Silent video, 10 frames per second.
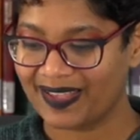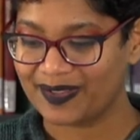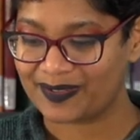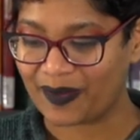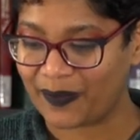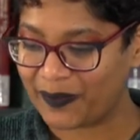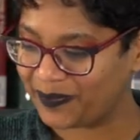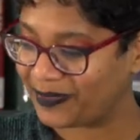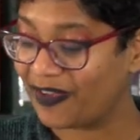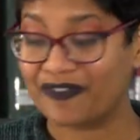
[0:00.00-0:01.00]

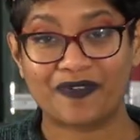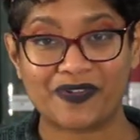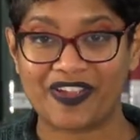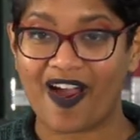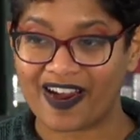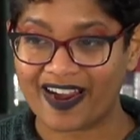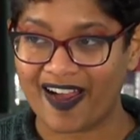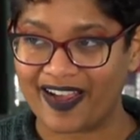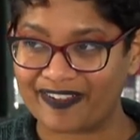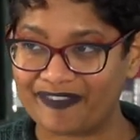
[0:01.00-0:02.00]
So for the
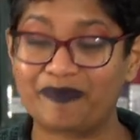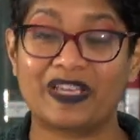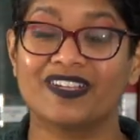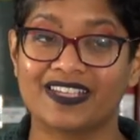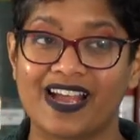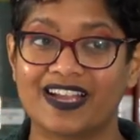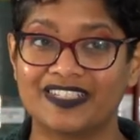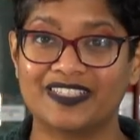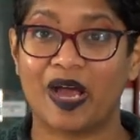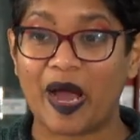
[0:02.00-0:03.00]
archive, because I
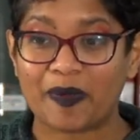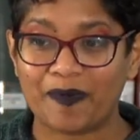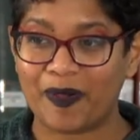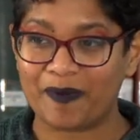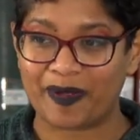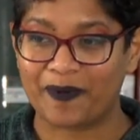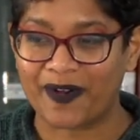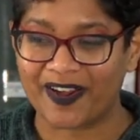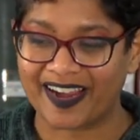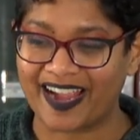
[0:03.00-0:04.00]
actually type all my
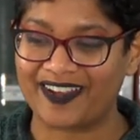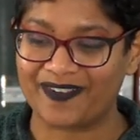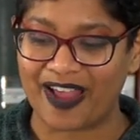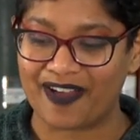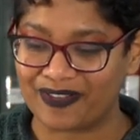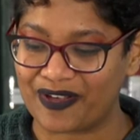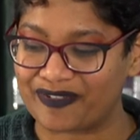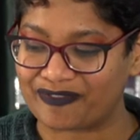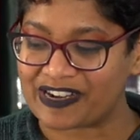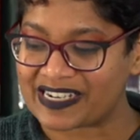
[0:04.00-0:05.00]
work, I don't have a lot
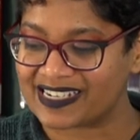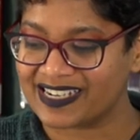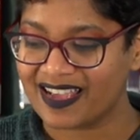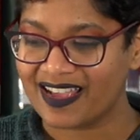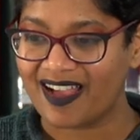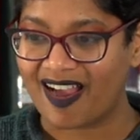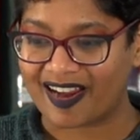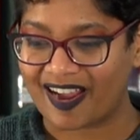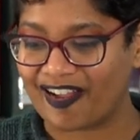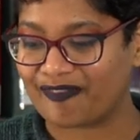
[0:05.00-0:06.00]
of written
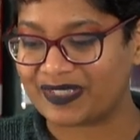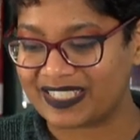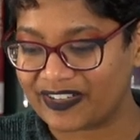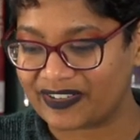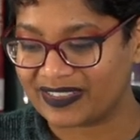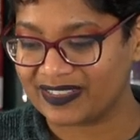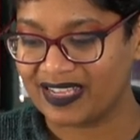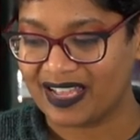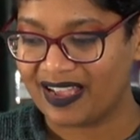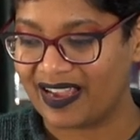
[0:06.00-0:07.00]
archive material,
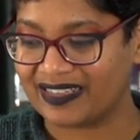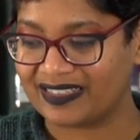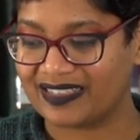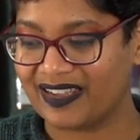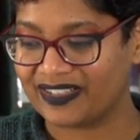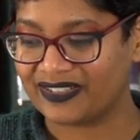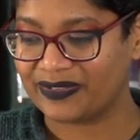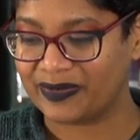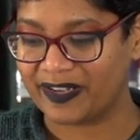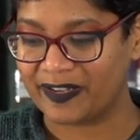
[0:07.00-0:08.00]
I decide
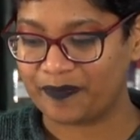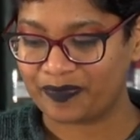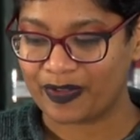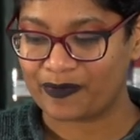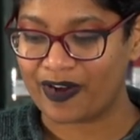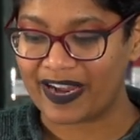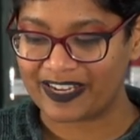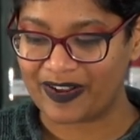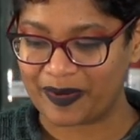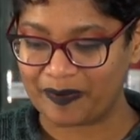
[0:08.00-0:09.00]
to write
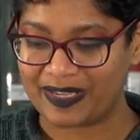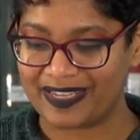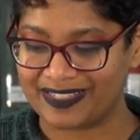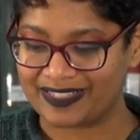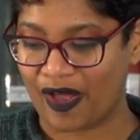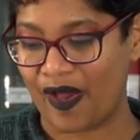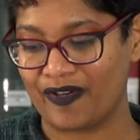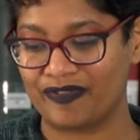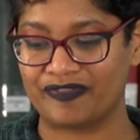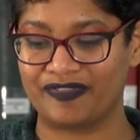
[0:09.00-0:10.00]
it on a piece
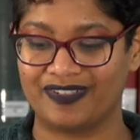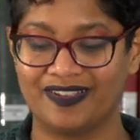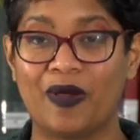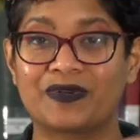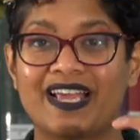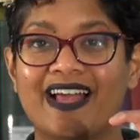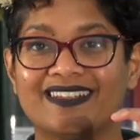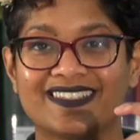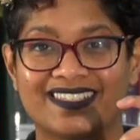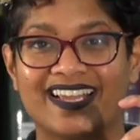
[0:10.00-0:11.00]
of
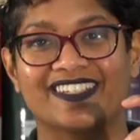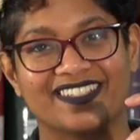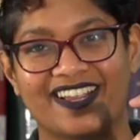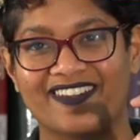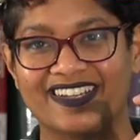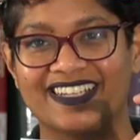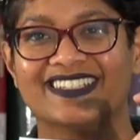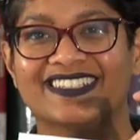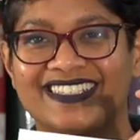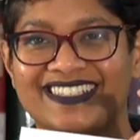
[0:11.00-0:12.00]
hotel stationery,
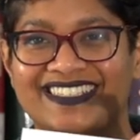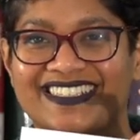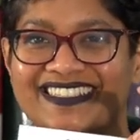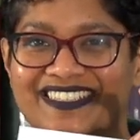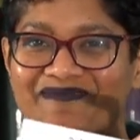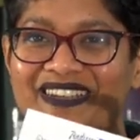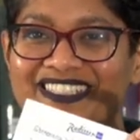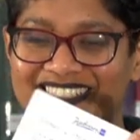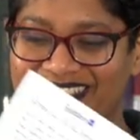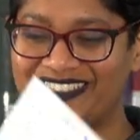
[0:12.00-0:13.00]
since it
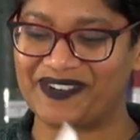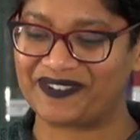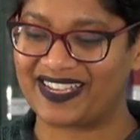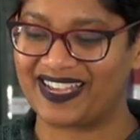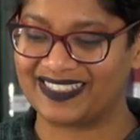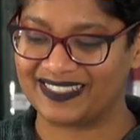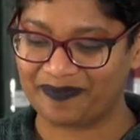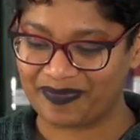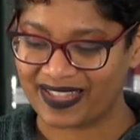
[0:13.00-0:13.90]
mentions a hotel.